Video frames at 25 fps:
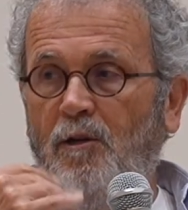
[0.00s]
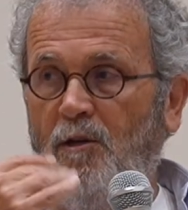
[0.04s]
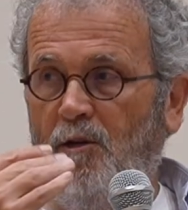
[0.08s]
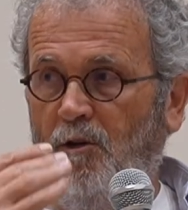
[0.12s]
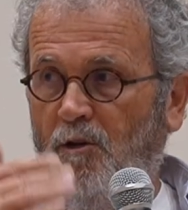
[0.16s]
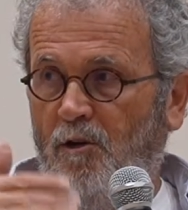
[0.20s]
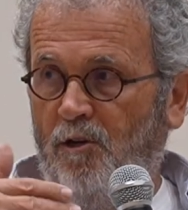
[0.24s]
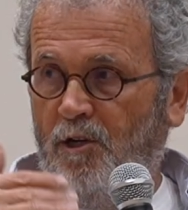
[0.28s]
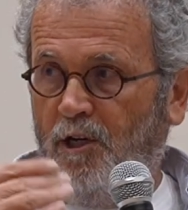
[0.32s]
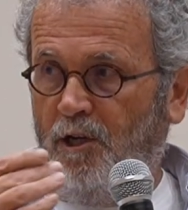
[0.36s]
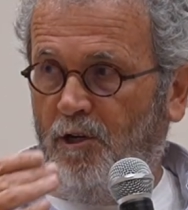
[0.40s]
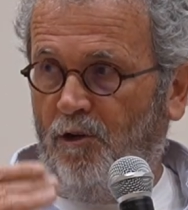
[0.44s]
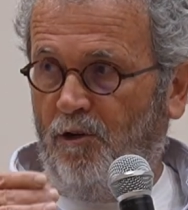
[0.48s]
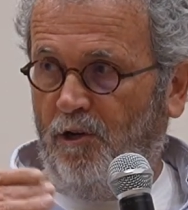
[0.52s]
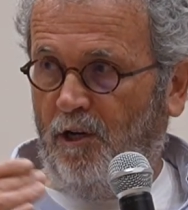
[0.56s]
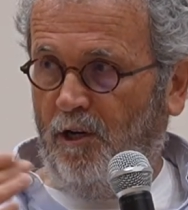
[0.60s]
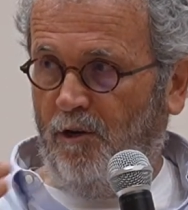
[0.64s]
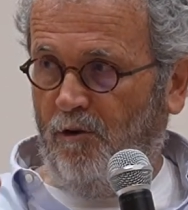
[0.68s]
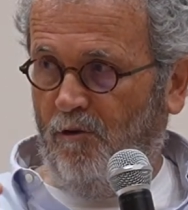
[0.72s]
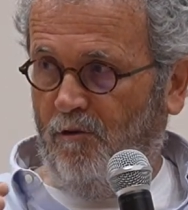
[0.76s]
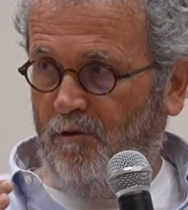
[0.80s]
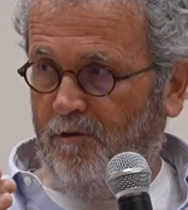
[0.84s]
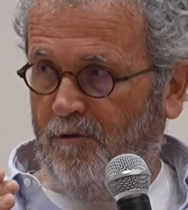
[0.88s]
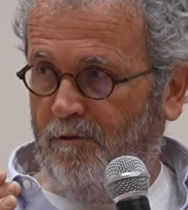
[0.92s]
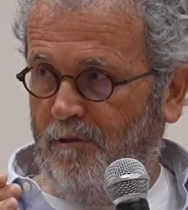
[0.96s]
On and on and
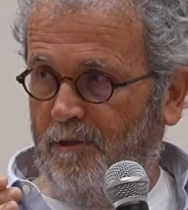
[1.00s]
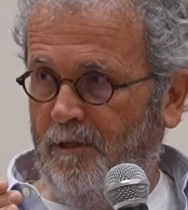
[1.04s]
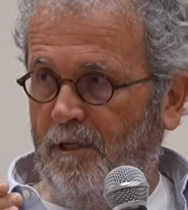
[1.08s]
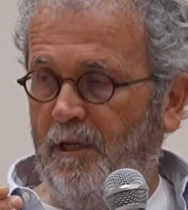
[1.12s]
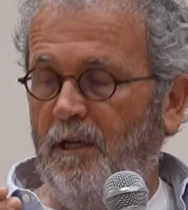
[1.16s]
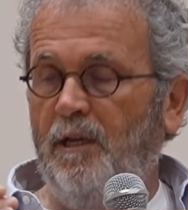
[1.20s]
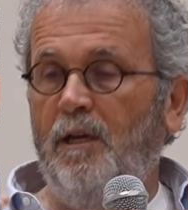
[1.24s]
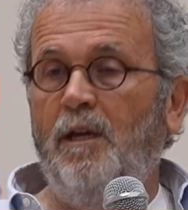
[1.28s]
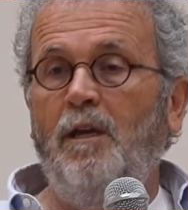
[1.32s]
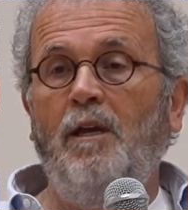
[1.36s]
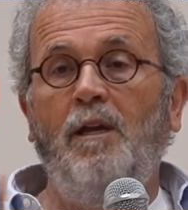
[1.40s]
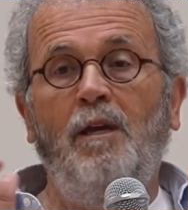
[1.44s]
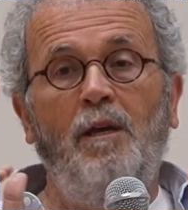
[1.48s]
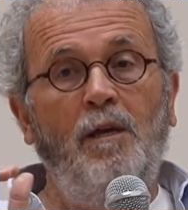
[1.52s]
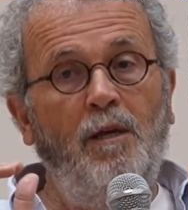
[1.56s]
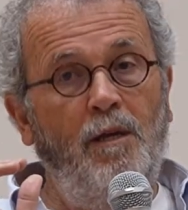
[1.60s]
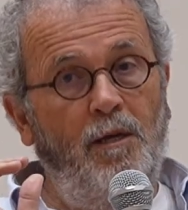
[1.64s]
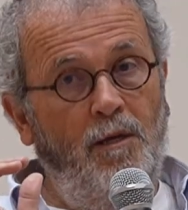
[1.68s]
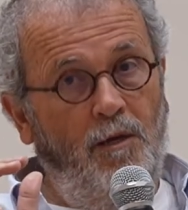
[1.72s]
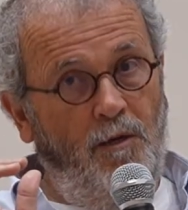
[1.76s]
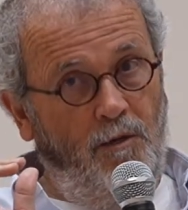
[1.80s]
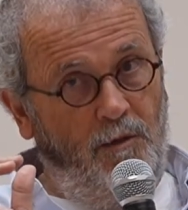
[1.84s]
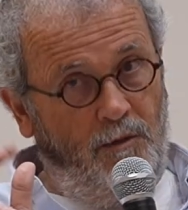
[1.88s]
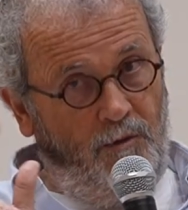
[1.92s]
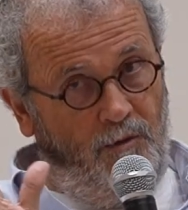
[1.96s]
on.
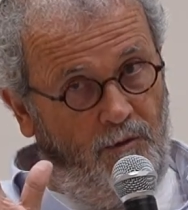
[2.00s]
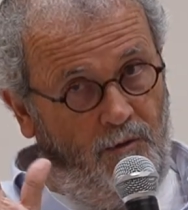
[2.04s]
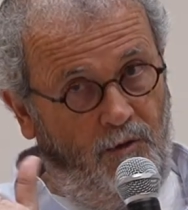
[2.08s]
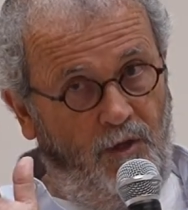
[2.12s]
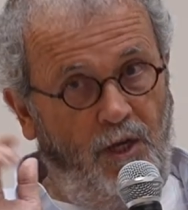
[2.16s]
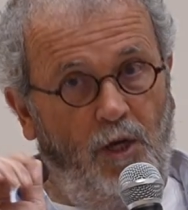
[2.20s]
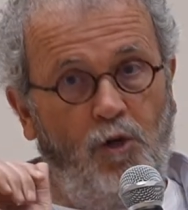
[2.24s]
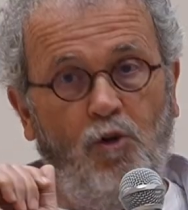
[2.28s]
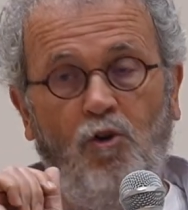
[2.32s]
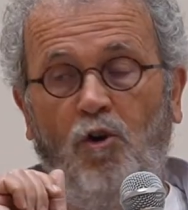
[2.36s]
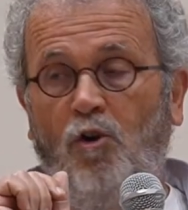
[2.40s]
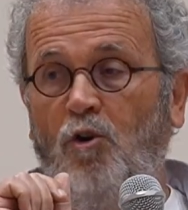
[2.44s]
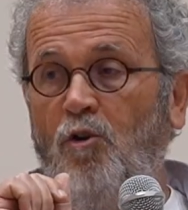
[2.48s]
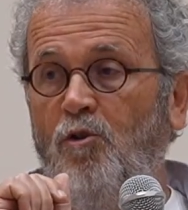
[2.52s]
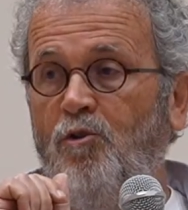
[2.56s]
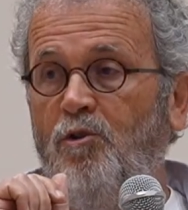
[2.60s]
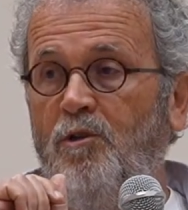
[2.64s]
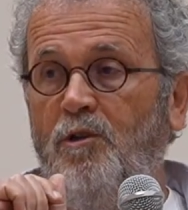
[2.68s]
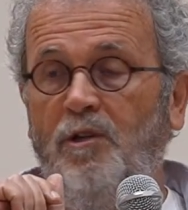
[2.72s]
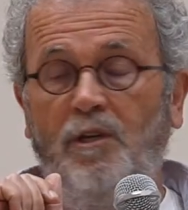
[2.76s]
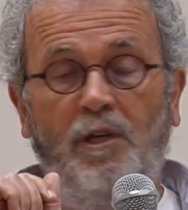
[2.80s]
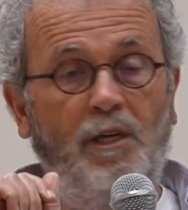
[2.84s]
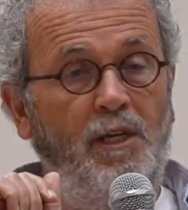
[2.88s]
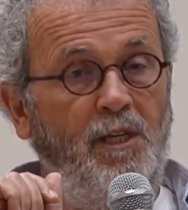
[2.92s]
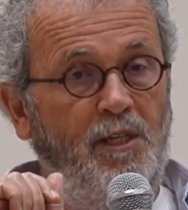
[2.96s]
The
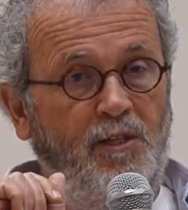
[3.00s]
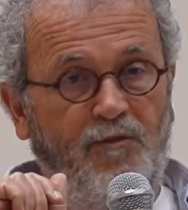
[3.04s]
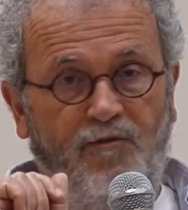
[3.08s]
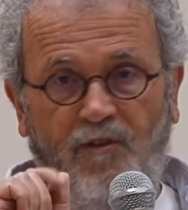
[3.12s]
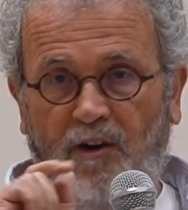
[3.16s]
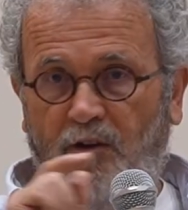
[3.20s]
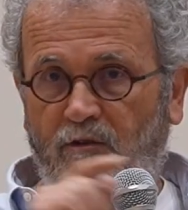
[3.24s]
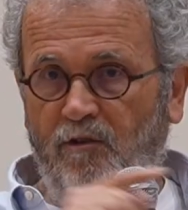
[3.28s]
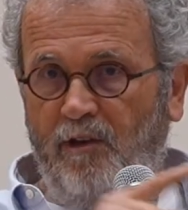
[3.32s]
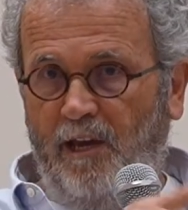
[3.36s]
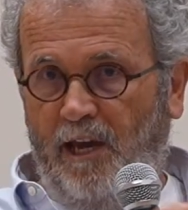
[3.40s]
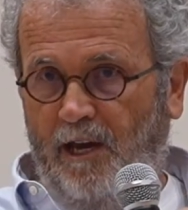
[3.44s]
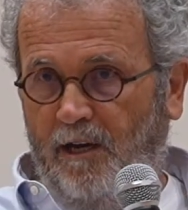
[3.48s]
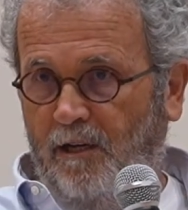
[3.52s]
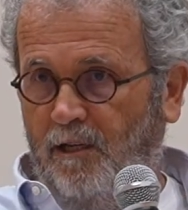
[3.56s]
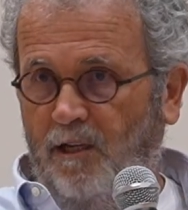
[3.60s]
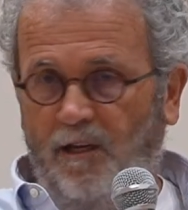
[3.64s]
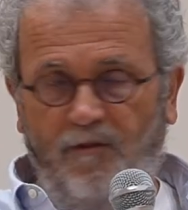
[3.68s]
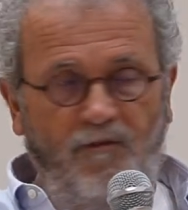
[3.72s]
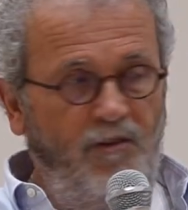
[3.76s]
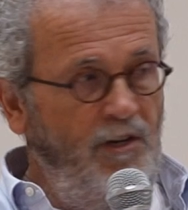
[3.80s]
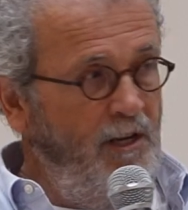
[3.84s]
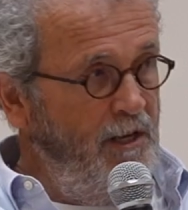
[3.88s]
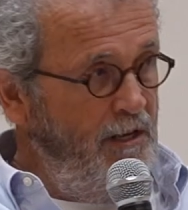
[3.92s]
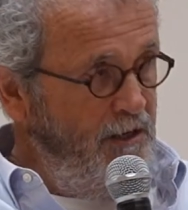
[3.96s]
court is very
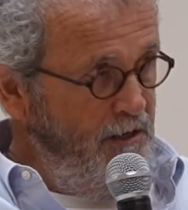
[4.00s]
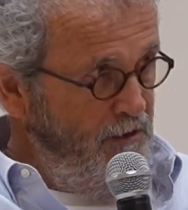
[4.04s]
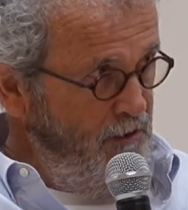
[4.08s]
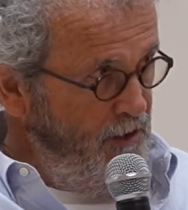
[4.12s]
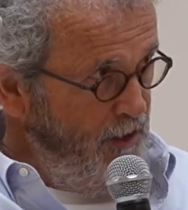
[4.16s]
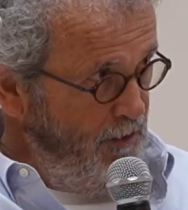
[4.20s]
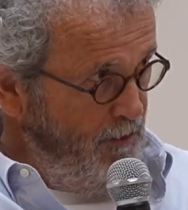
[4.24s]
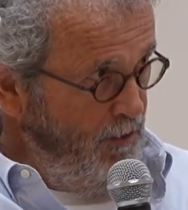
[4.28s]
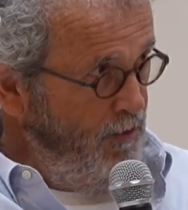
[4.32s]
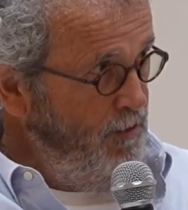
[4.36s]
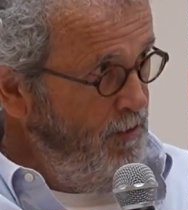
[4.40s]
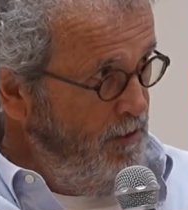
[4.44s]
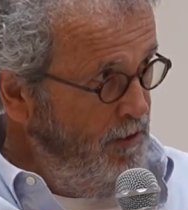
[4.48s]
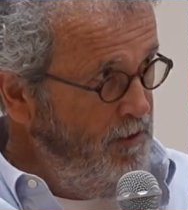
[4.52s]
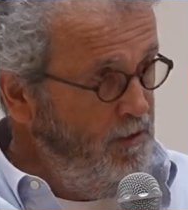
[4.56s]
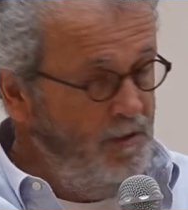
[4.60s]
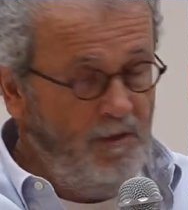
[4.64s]
active, and I agree.